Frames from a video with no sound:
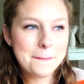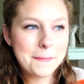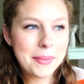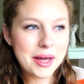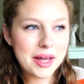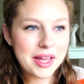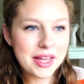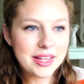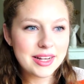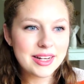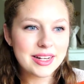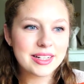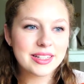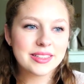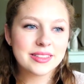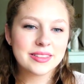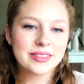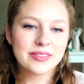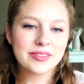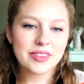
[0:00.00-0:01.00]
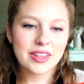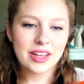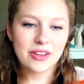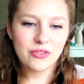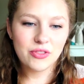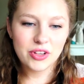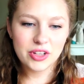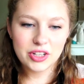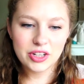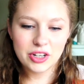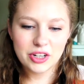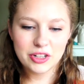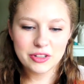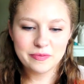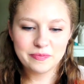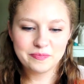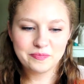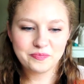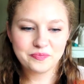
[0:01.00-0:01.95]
But I figured